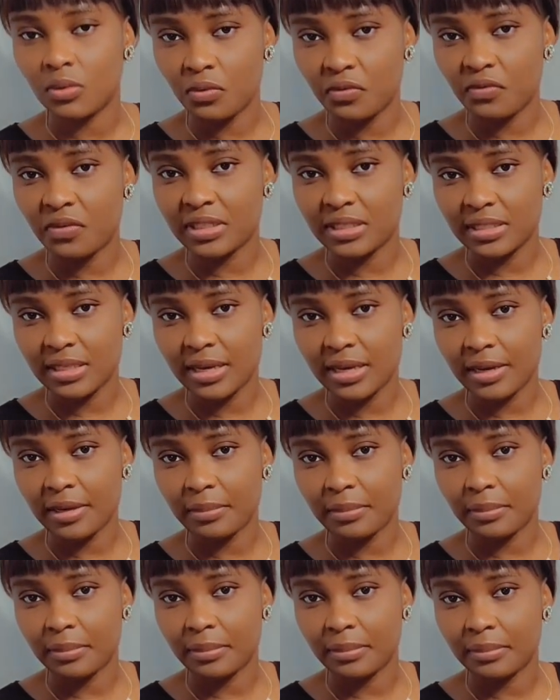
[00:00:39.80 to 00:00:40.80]
over
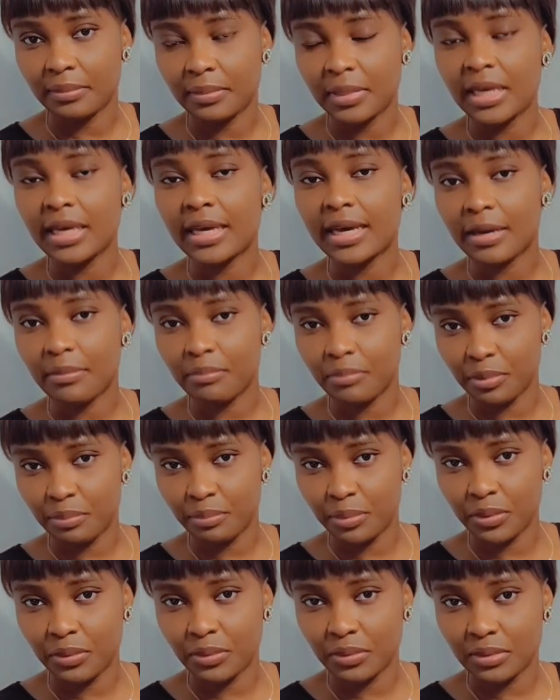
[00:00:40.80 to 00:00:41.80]
time. It can be
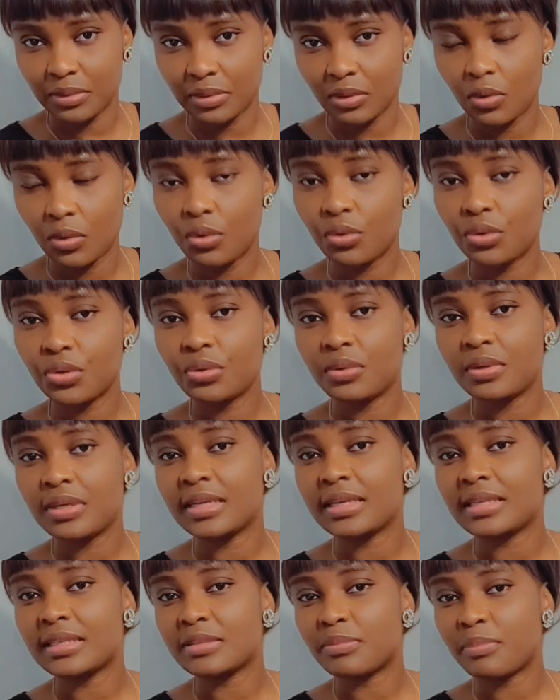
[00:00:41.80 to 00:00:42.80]
built. All you
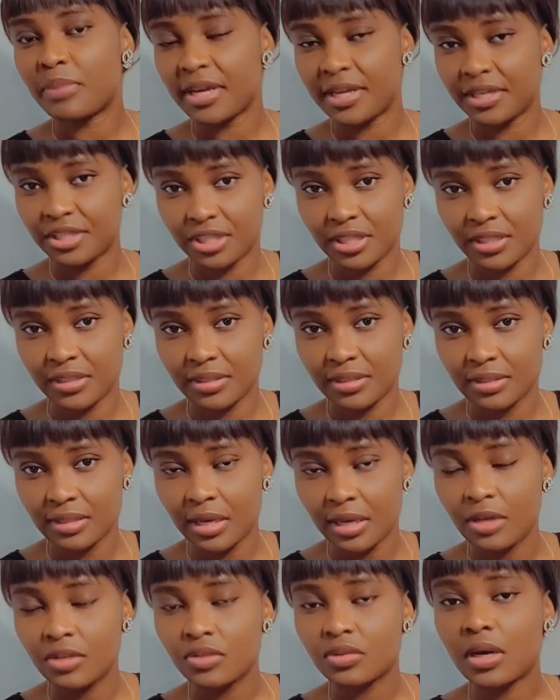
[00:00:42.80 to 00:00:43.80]
need is
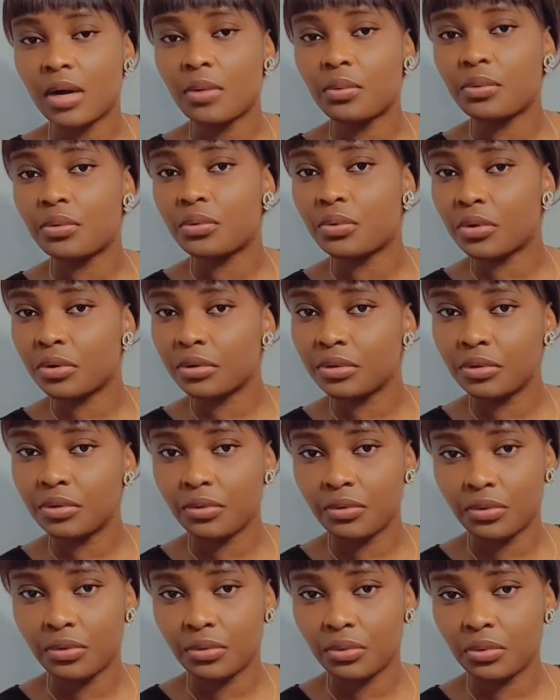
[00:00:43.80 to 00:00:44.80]
patience. So I will run
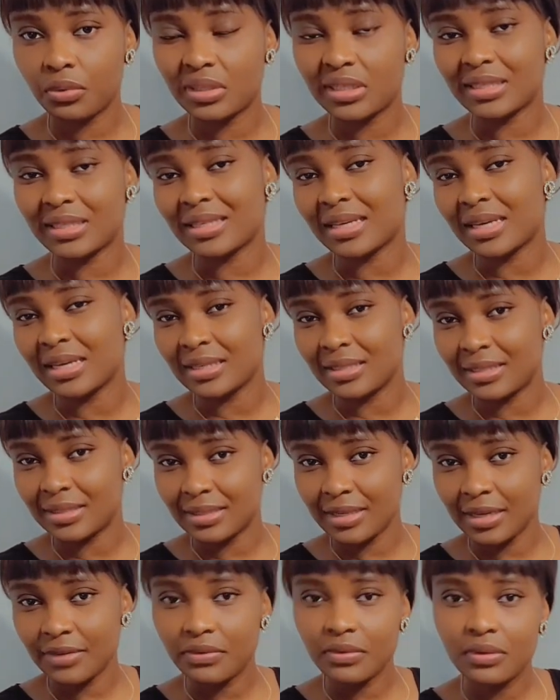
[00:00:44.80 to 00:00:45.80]
you through the
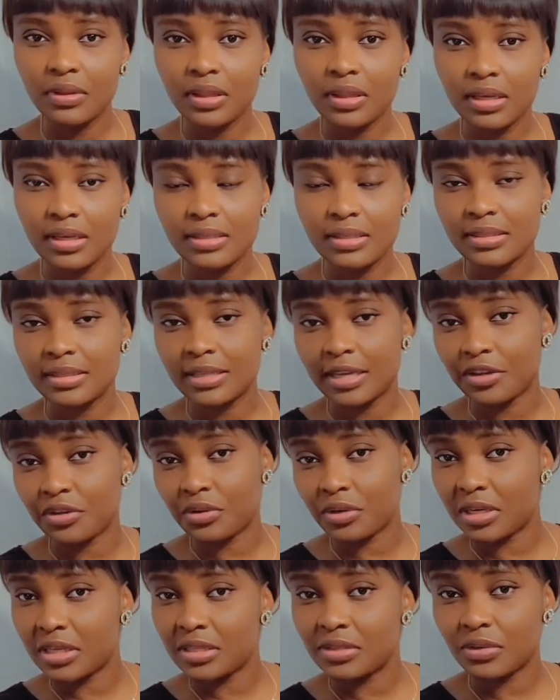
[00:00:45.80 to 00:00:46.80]
7 things that
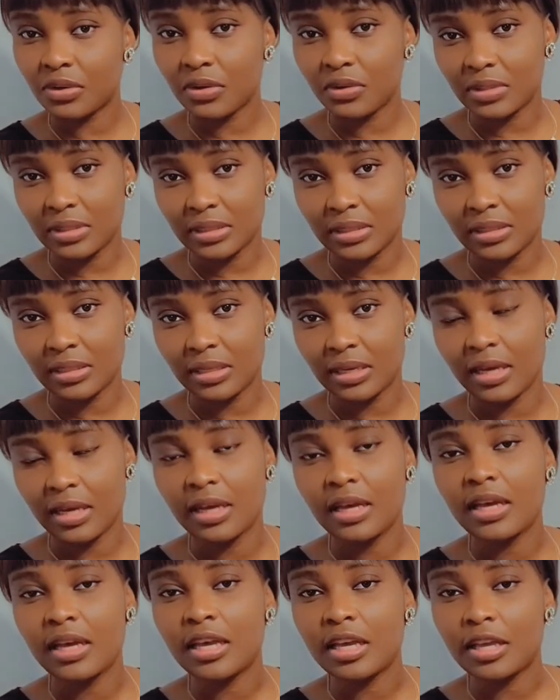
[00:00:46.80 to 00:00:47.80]
you need to
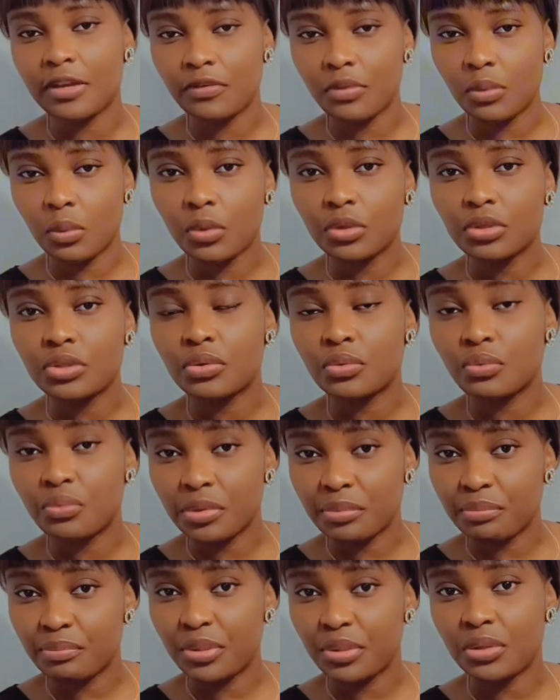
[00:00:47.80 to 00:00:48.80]
consider if you want to
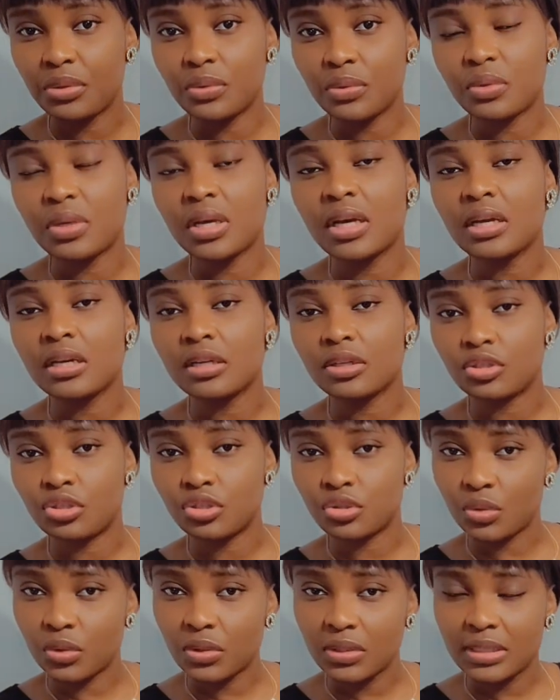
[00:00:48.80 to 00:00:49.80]
rebuild the
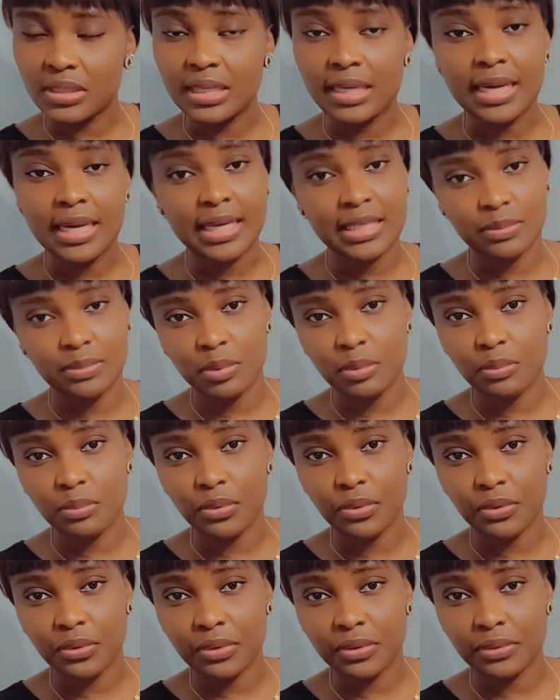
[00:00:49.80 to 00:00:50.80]
trust that has been
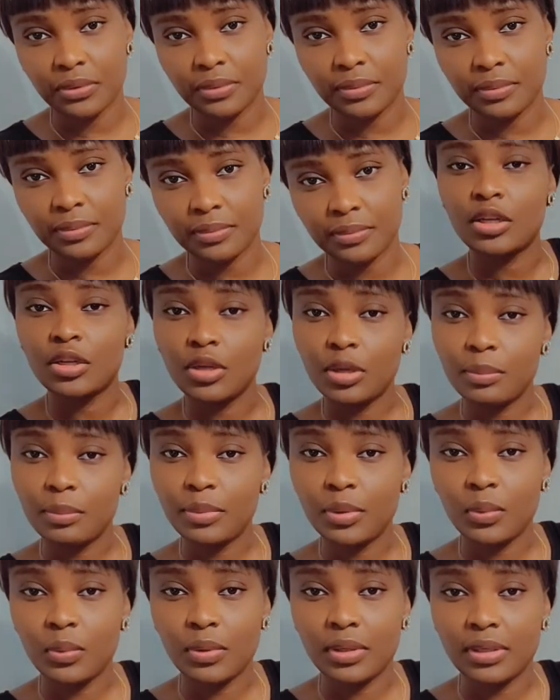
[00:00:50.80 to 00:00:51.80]
broken.
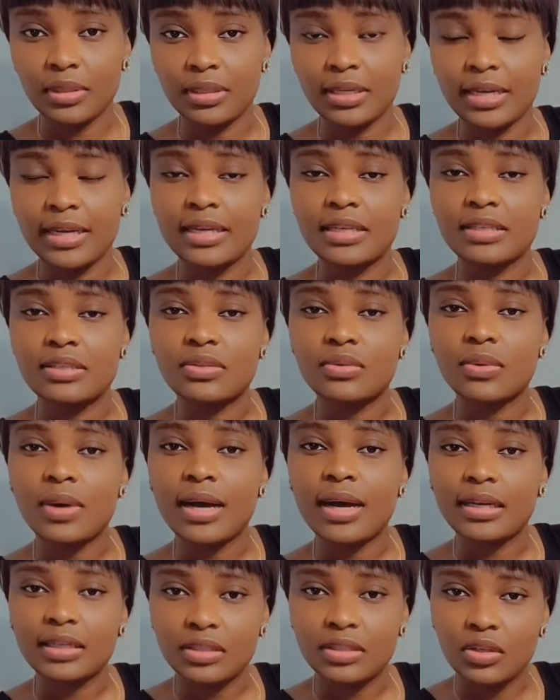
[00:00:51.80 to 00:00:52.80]
Number 1 is to
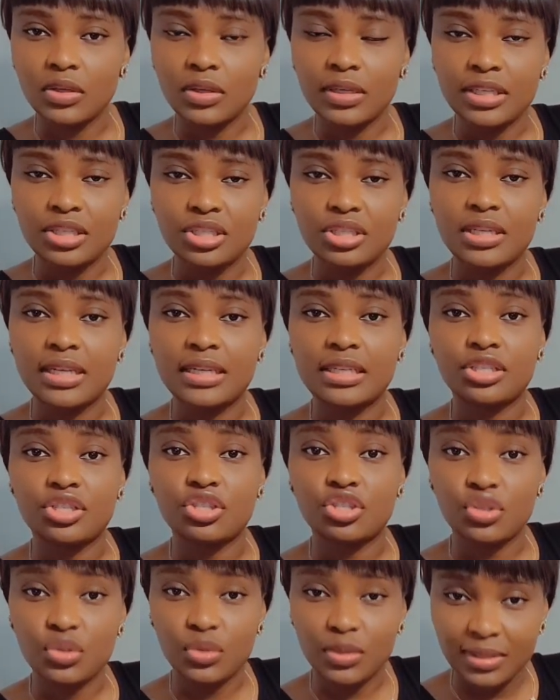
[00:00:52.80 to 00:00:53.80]
acknowledge that the
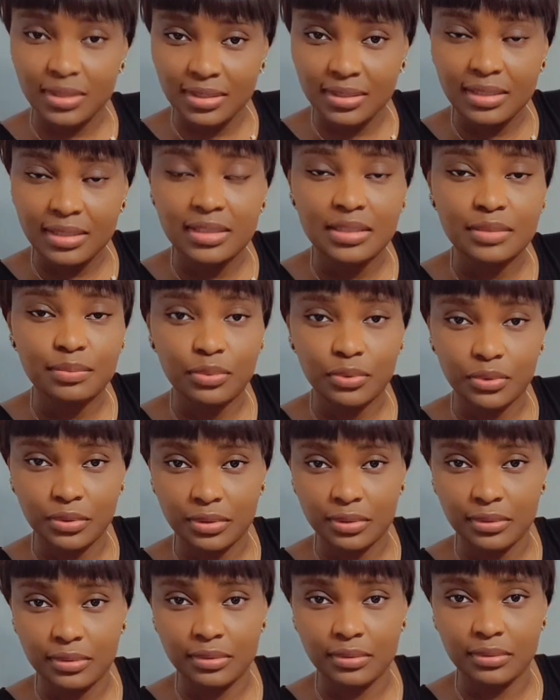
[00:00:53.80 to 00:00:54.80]
trust is
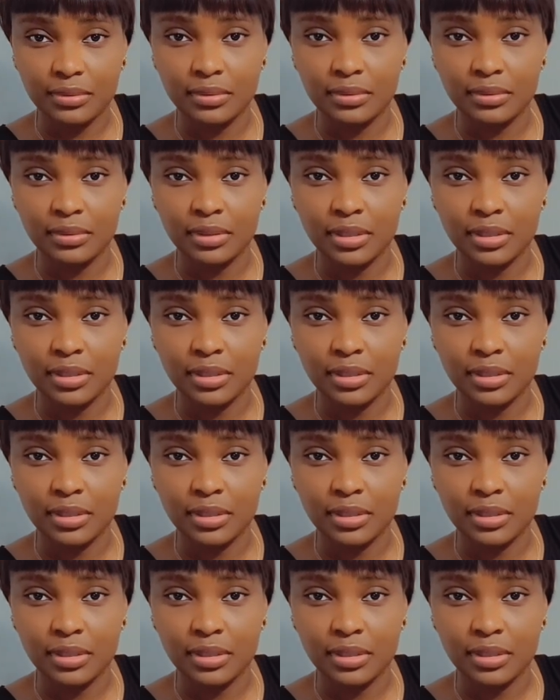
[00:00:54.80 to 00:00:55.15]
broken,